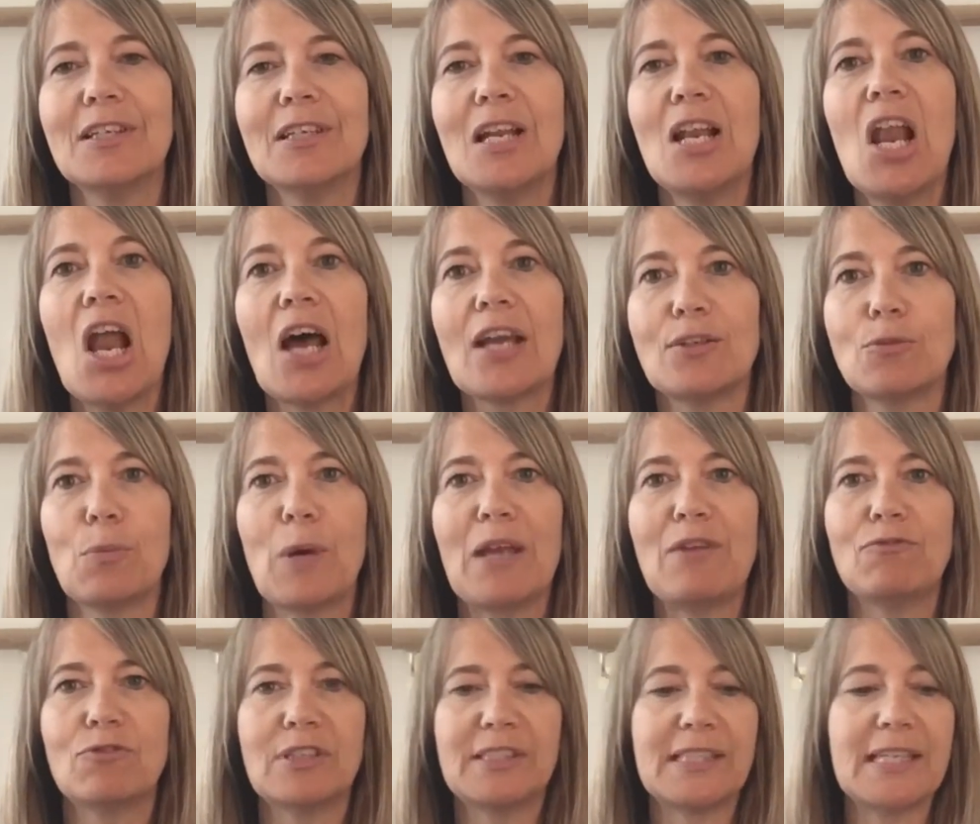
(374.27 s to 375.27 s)

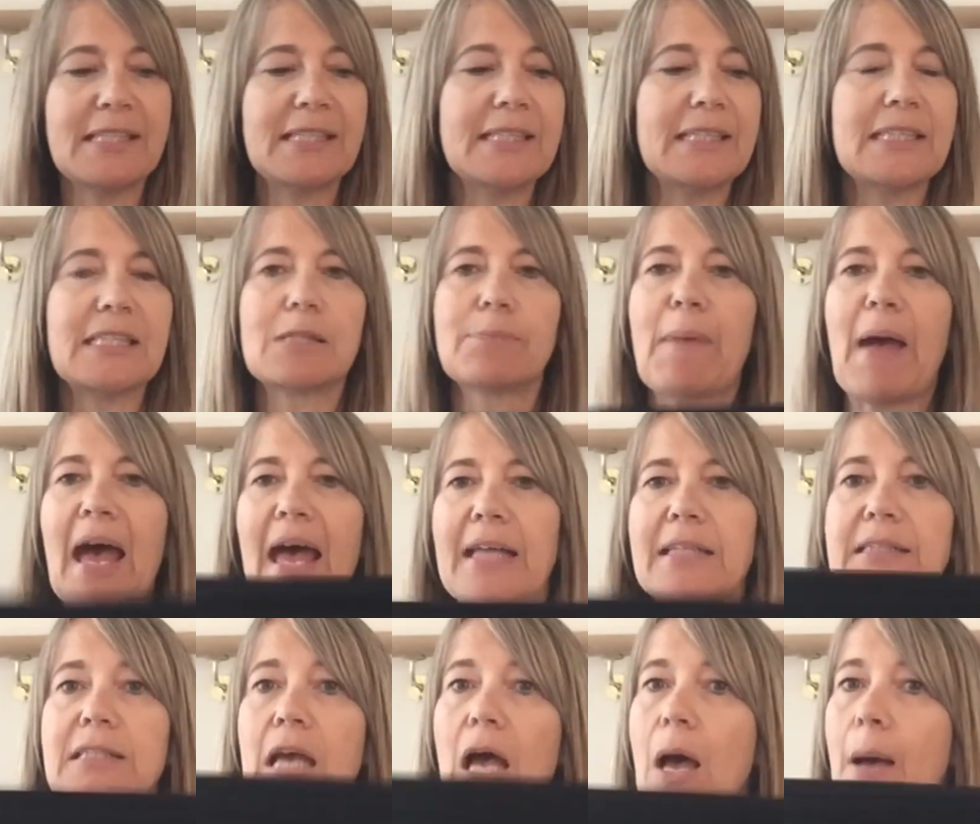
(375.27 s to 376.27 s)
lightweight resistance
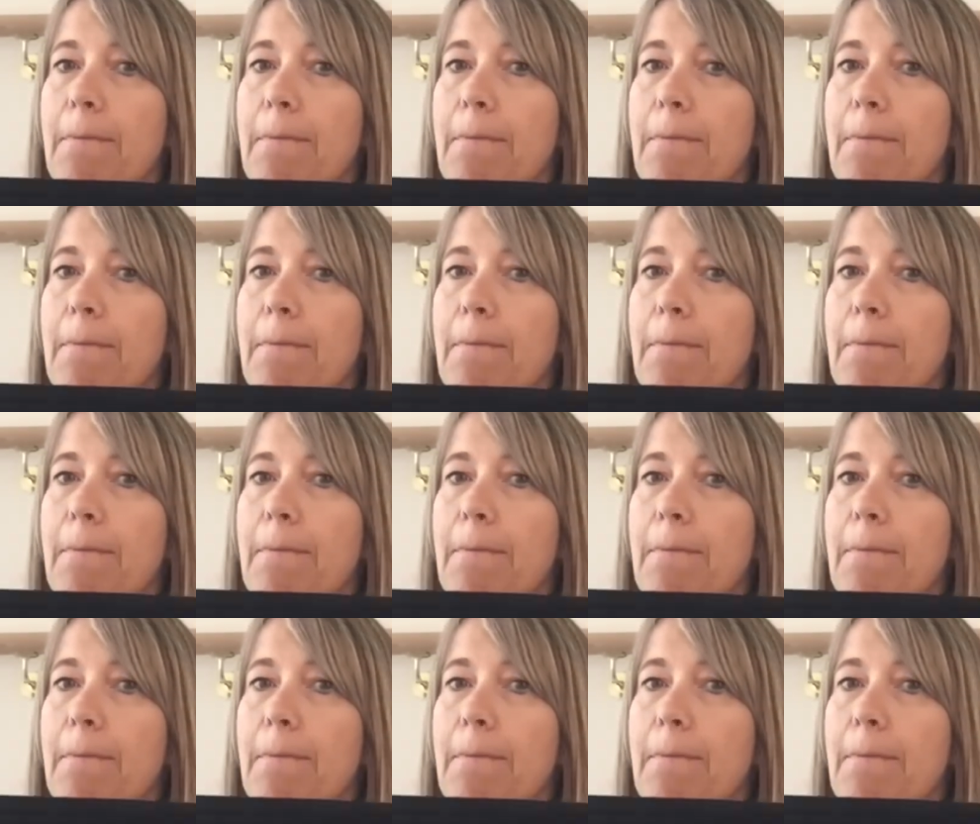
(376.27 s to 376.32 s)
band,